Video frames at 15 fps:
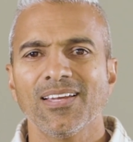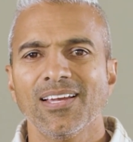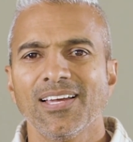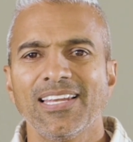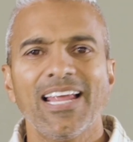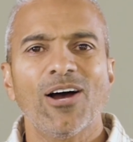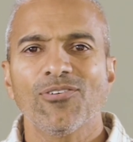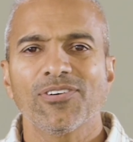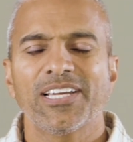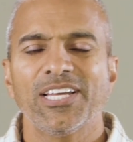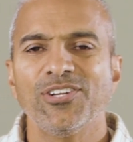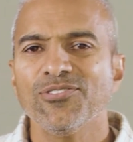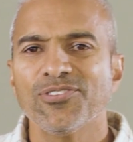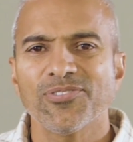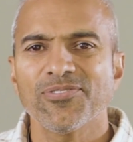Now, can
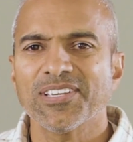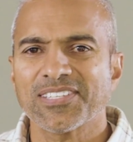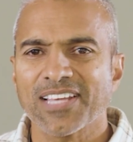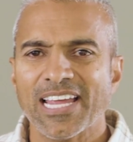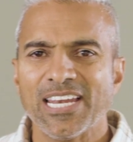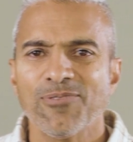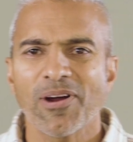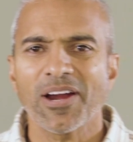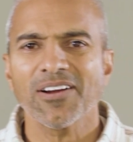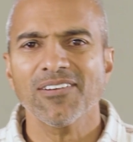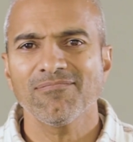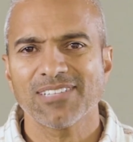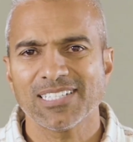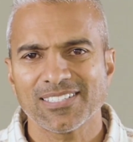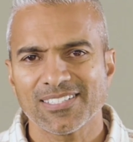you do this anywhere?
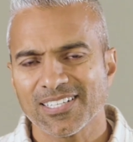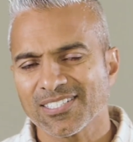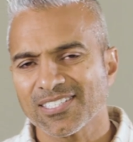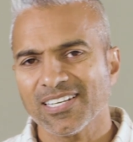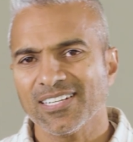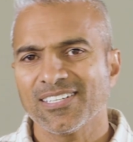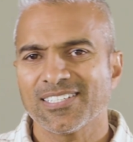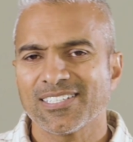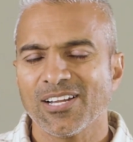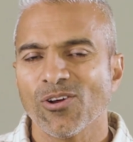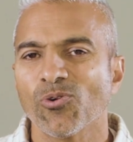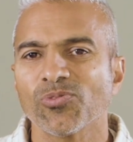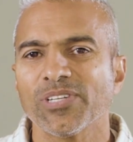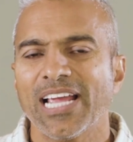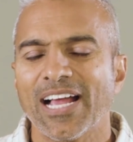Does it
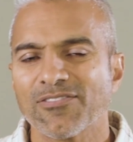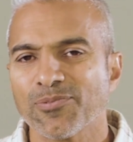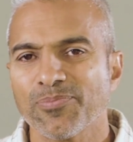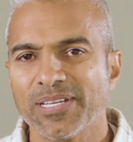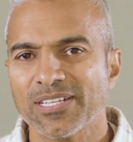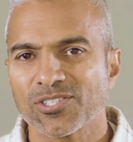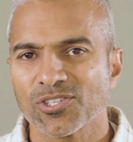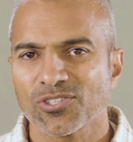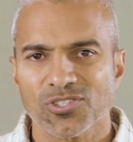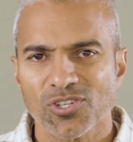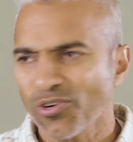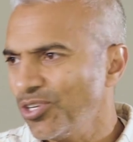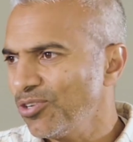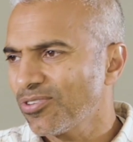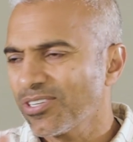only have to be the church? No,
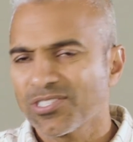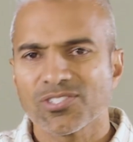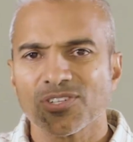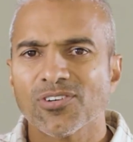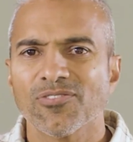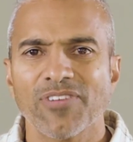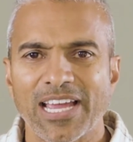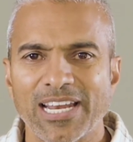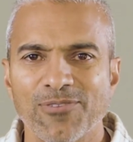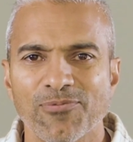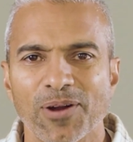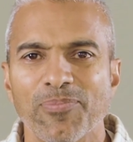you can serve anywhere.